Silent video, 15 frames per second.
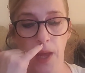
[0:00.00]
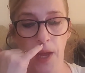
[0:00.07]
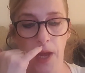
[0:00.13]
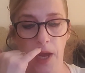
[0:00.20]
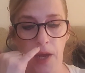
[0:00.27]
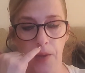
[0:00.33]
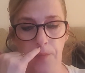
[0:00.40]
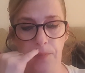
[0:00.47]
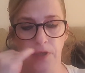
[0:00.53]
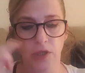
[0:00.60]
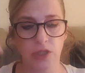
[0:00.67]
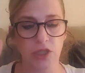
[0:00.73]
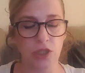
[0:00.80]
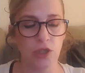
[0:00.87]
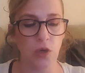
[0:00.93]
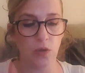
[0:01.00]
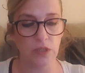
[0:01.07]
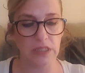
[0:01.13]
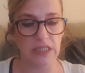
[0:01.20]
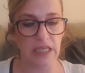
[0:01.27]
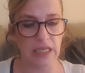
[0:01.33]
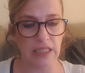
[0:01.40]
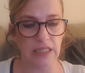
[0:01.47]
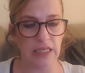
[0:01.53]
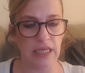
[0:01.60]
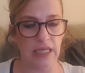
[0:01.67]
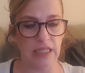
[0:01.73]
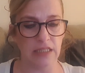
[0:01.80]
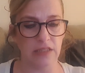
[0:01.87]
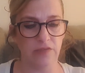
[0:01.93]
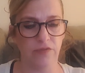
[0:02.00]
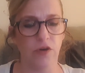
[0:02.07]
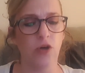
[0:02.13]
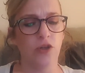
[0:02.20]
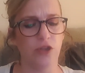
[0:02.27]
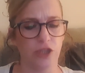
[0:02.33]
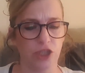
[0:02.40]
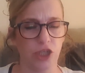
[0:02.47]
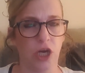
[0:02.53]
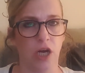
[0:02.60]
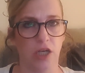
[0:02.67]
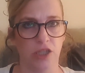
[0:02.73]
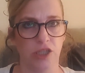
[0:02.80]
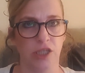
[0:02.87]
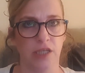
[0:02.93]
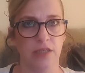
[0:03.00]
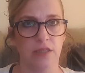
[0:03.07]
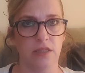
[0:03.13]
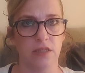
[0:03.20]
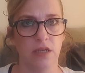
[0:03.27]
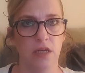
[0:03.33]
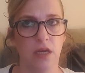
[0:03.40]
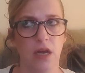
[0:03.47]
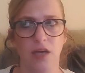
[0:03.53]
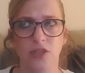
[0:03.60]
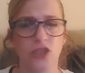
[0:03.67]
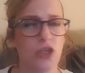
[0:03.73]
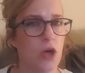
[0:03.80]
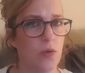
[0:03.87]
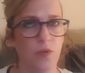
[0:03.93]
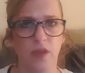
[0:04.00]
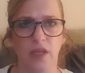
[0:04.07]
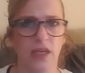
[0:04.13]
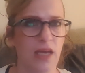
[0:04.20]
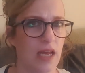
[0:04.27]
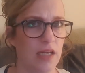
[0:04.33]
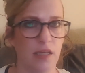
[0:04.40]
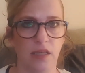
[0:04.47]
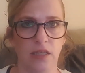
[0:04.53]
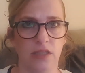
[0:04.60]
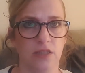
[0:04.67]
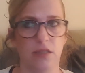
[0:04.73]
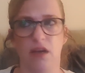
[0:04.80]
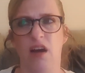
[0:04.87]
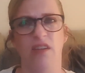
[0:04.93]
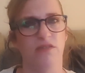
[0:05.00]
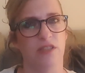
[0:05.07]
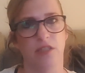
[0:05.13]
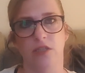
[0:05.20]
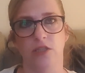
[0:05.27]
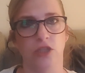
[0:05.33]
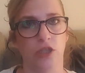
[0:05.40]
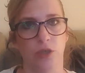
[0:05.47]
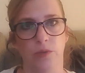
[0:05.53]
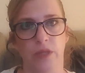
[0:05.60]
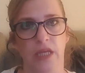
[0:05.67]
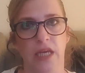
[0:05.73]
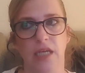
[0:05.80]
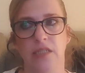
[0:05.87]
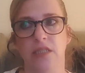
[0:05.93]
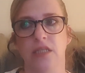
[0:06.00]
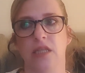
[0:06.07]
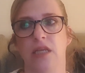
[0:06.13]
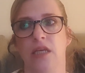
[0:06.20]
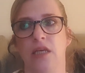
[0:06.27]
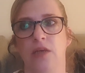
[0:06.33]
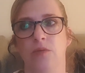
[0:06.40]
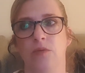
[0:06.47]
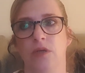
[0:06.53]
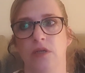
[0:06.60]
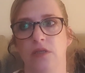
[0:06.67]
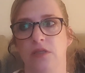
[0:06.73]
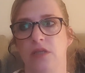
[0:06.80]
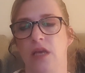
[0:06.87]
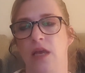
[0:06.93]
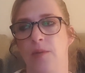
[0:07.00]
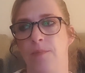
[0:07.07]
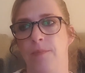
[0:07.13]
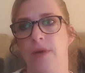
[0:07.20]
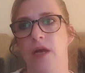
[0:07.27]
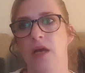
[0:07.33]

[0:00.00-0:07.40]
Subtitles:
plus 19 years for other charges. Don't think anything's obviously to do with the kittens. I think it was him,